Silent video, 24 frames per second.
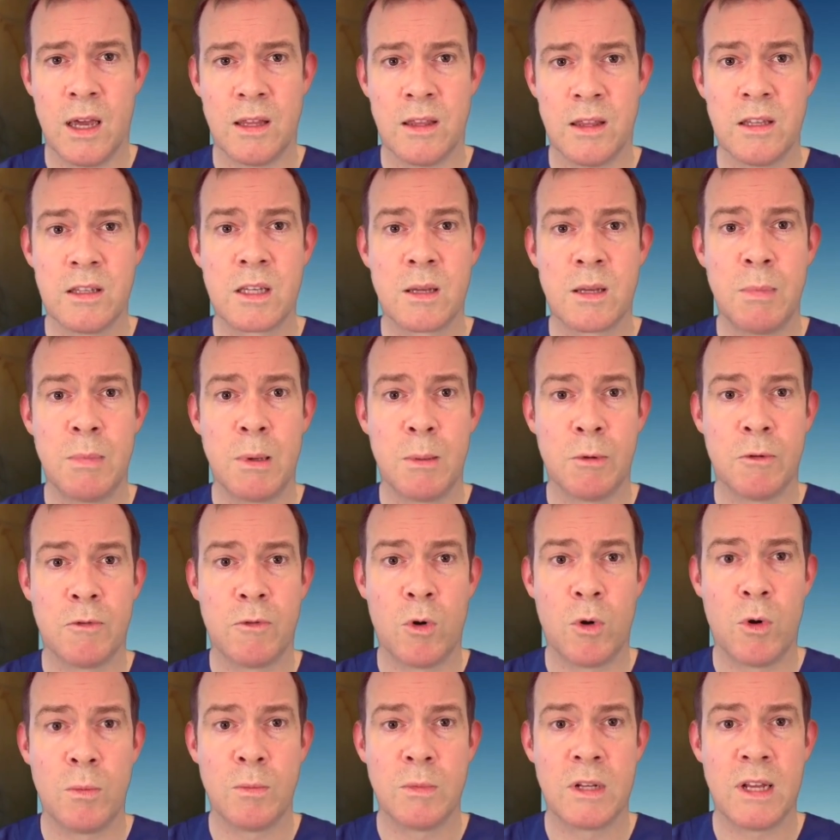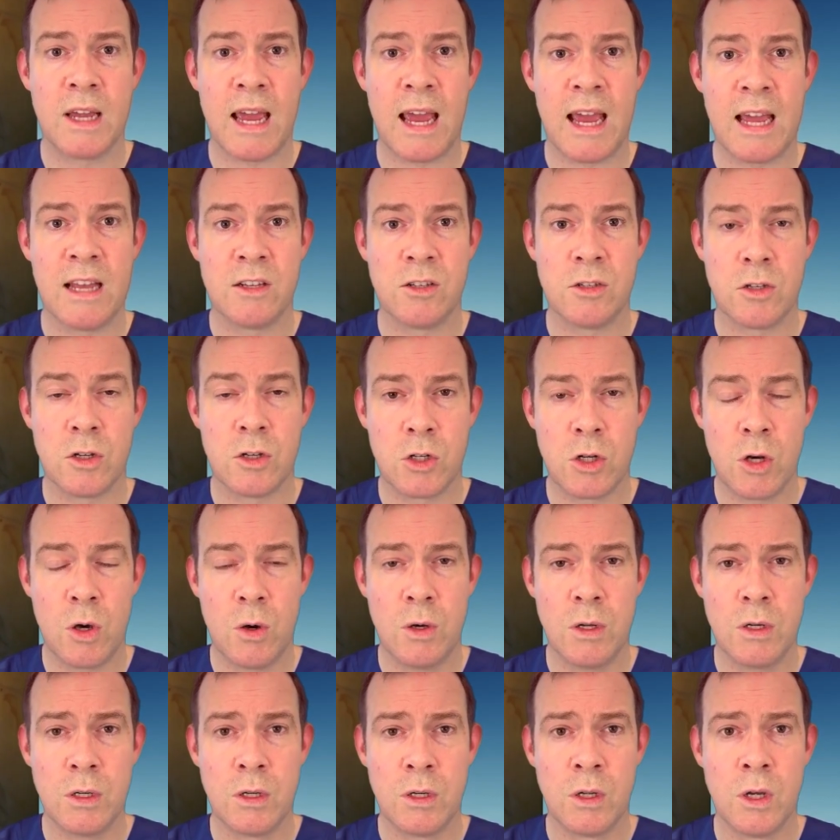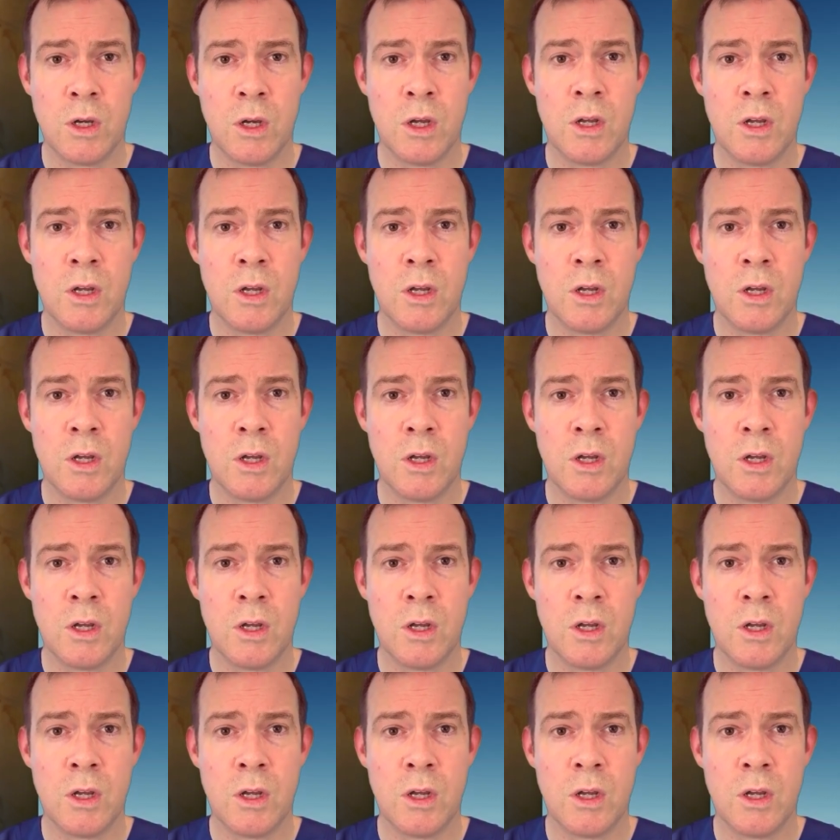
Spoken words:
This can be performed as shown.